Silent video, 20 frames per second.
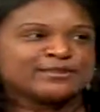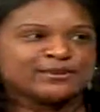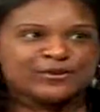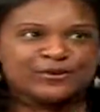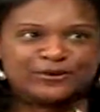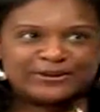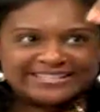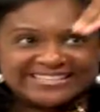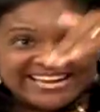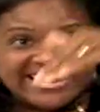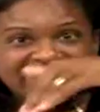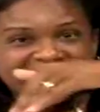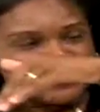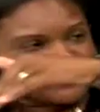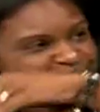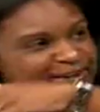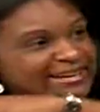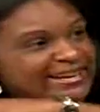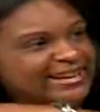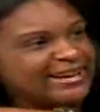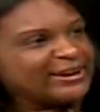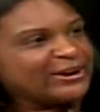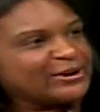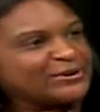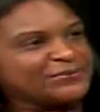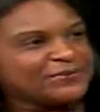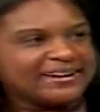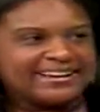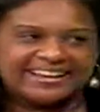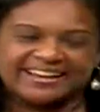are going down every okay. year,
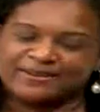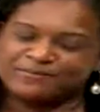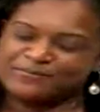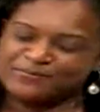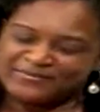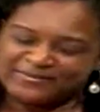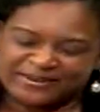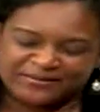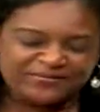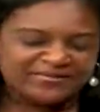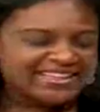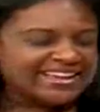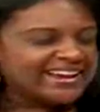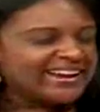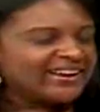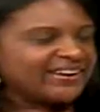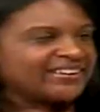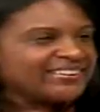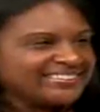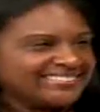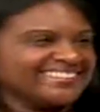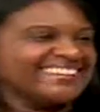but I'm, I'm there.